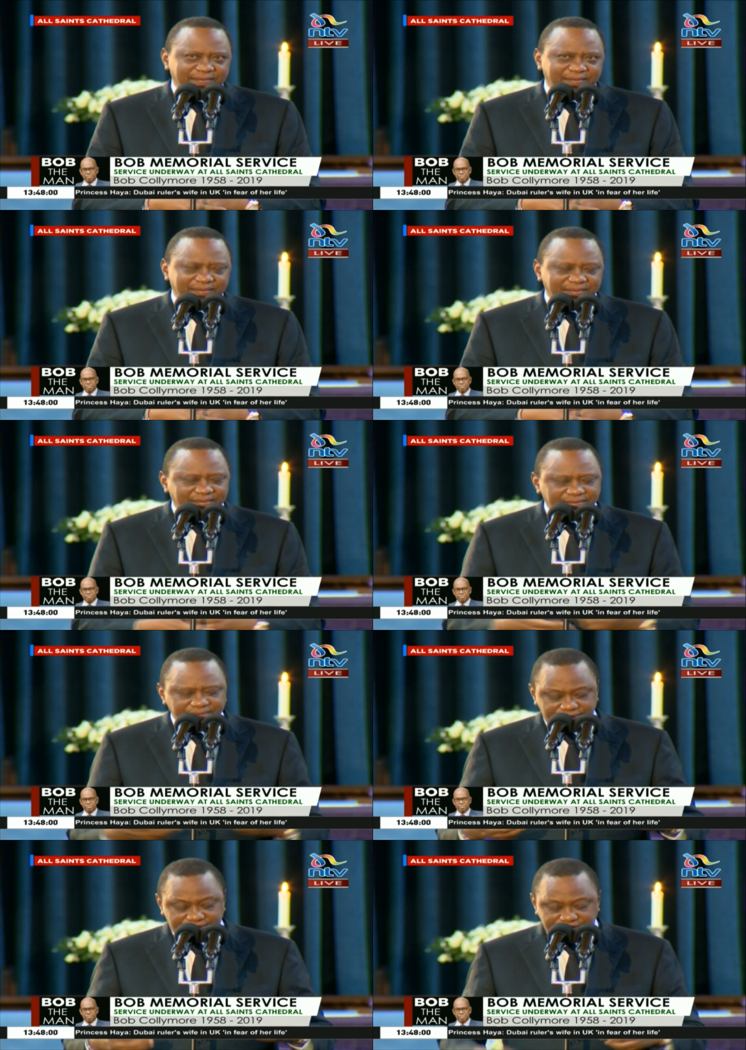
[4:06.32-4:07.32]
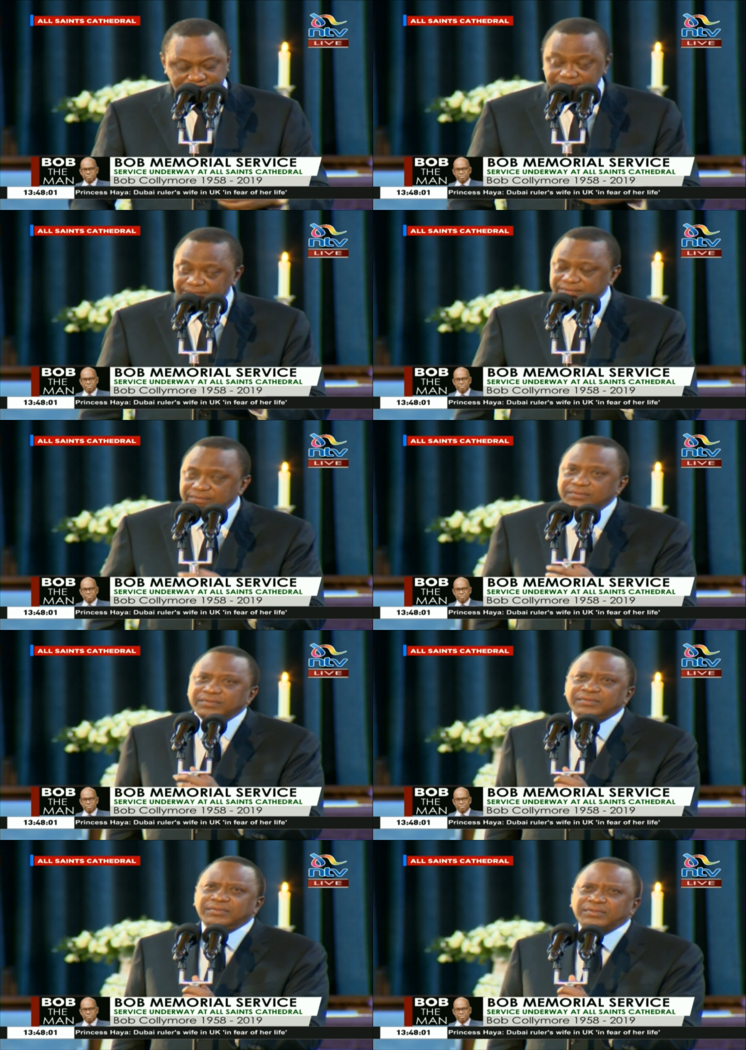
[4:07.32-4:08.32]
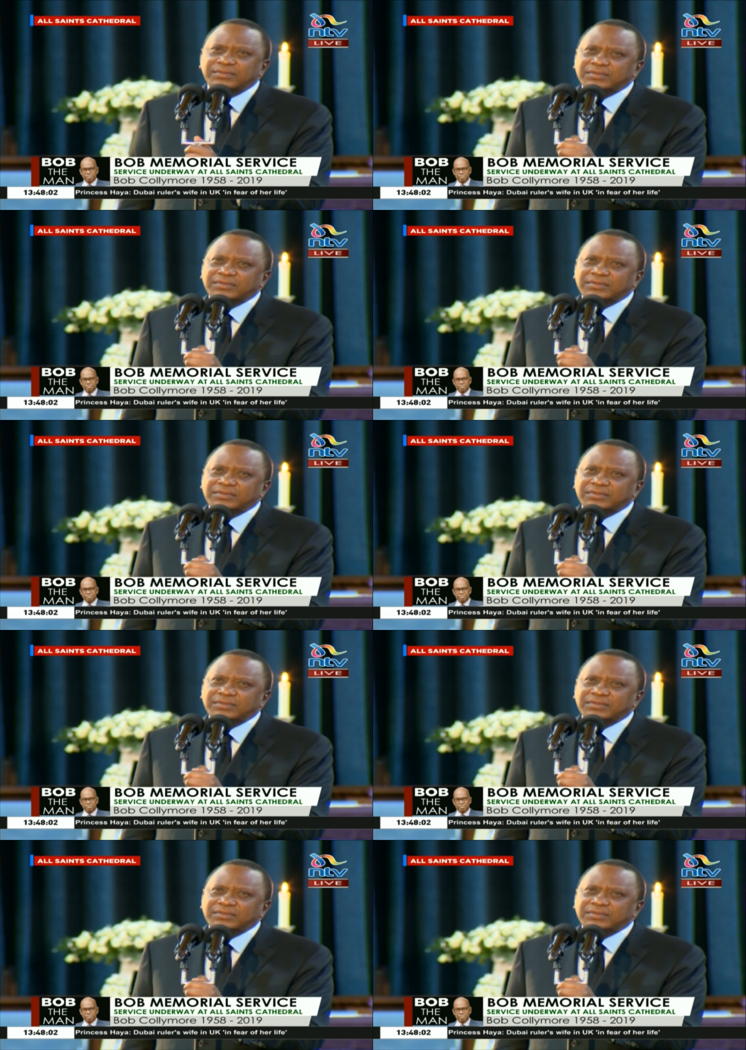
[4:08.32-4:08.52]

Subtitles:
Nobody speaks.